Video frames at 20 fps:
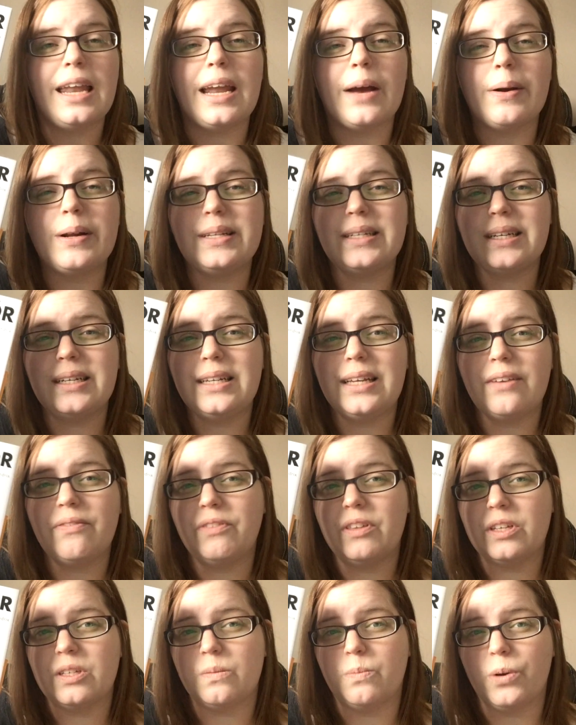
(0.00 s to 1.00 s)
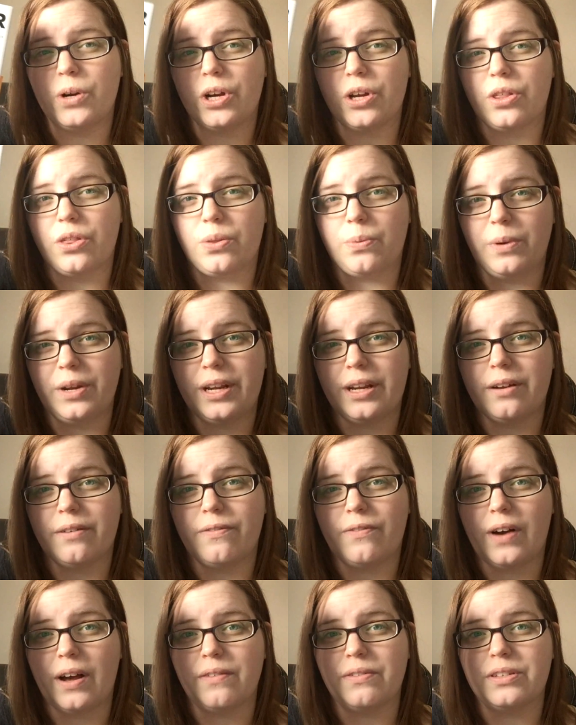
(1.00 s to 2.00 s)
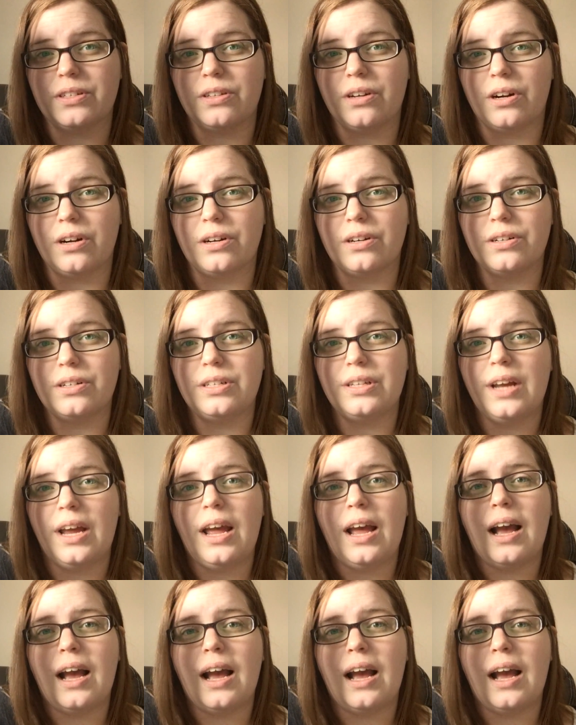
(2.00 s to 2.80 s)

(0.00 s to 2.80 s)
Now, I did give this book a 3 out of 5 stars.